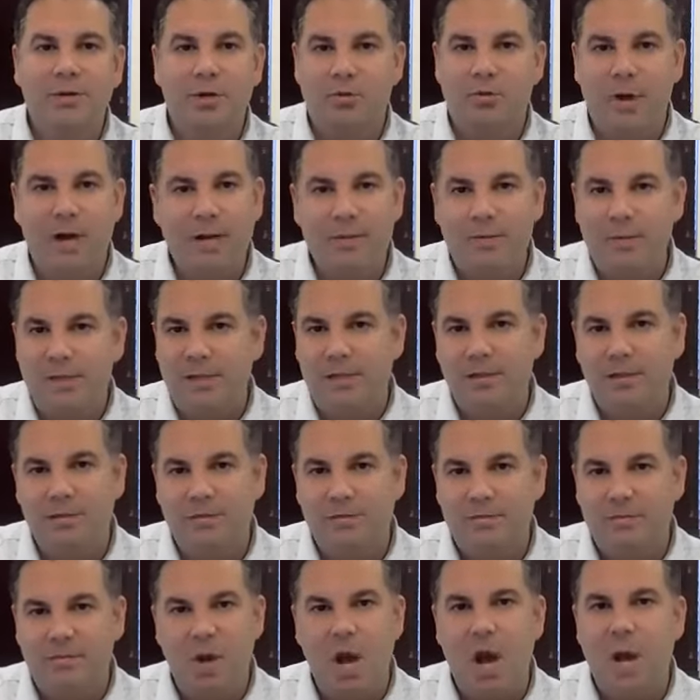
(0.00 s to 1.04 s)
incredibly
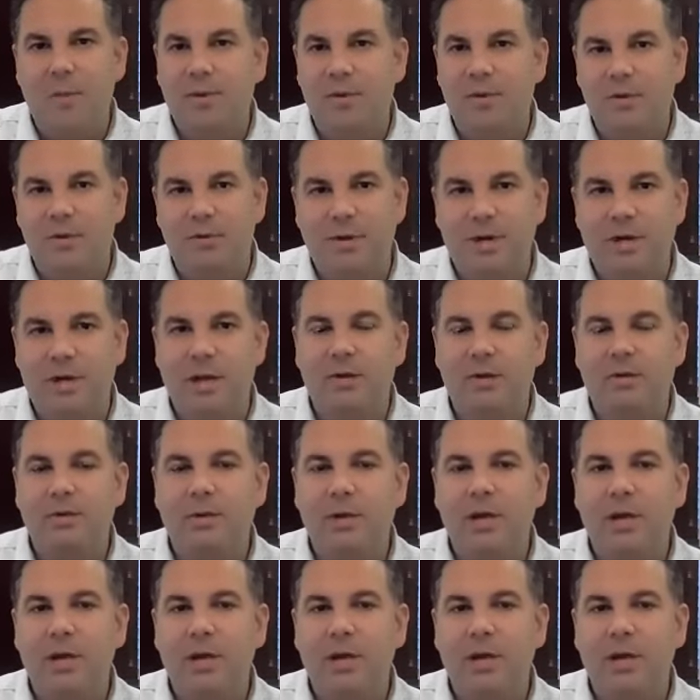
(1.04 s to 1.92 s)
popular right now.